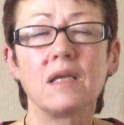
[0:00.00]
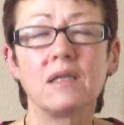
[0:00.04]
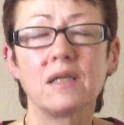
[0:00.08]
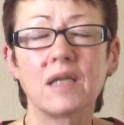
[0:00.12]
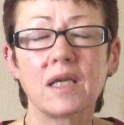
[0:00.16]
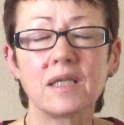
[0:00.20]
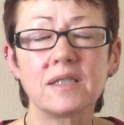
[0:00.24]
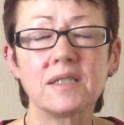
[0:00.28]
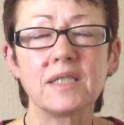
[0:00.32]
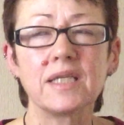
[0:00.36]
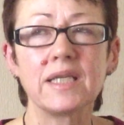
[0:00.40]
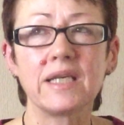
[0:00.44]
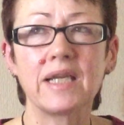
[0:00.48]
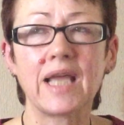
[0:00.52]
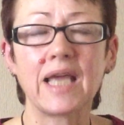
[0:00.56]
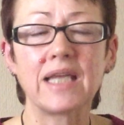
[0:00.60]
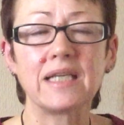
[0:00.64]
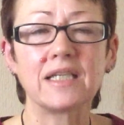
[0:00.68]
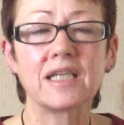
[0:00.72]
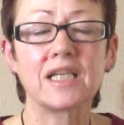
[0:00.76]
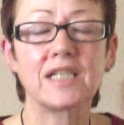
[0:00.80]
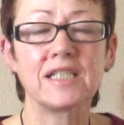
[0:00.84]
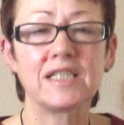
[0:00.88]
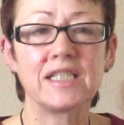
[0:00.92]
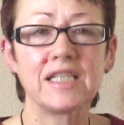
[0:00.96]
late
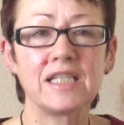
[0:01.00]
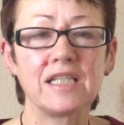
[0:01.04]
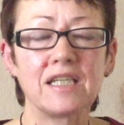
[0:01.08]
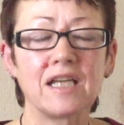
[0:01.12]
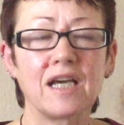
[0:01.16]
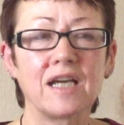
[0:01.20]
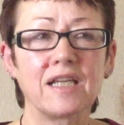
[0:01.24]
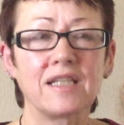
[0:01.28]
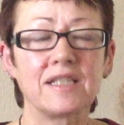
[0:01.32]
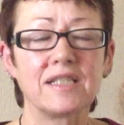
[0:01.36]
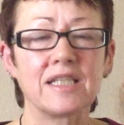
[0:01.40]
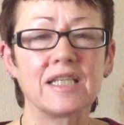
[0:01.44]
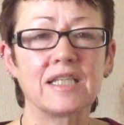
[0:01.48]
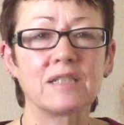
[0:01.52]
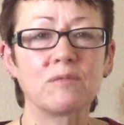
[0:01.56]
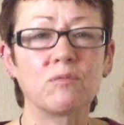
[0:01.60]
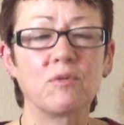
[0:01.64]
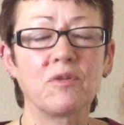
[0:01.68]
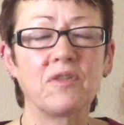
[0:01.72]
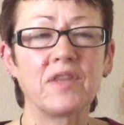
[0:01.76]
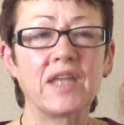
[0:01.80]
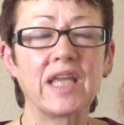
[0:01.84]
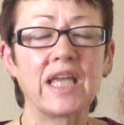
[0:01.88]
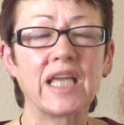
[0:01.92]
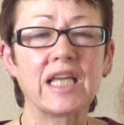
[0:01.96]
1990s,
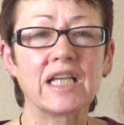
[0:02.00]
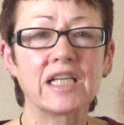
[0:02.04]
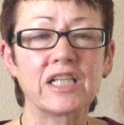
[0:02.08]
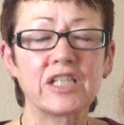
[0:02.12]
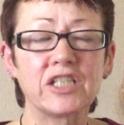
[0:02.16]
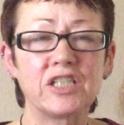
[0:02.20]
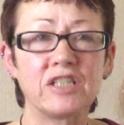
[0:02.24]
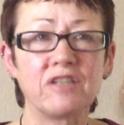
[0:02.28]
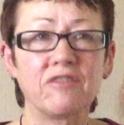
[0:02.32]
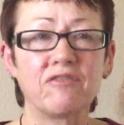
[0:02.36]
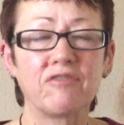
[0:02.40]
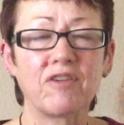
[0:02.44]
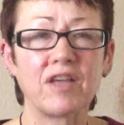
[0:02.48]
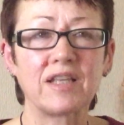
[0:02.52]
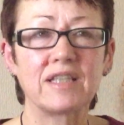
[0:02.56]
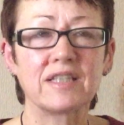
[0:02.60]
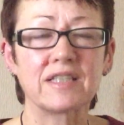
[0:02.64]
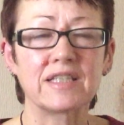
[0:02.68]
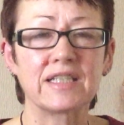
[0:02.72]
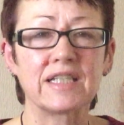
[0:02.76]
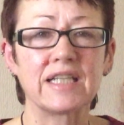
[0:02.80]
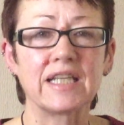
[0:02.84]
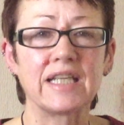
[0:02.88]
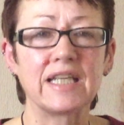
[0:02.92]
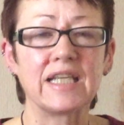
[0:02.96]
with the English
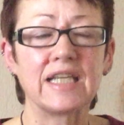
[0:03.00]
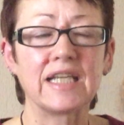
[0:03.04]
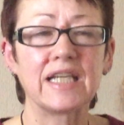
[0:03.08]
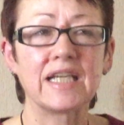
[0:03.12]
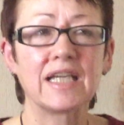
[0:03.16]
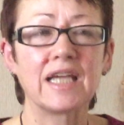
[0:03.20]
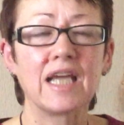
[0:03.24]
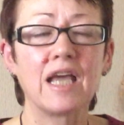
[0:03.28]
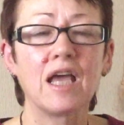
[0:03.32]
Defence League,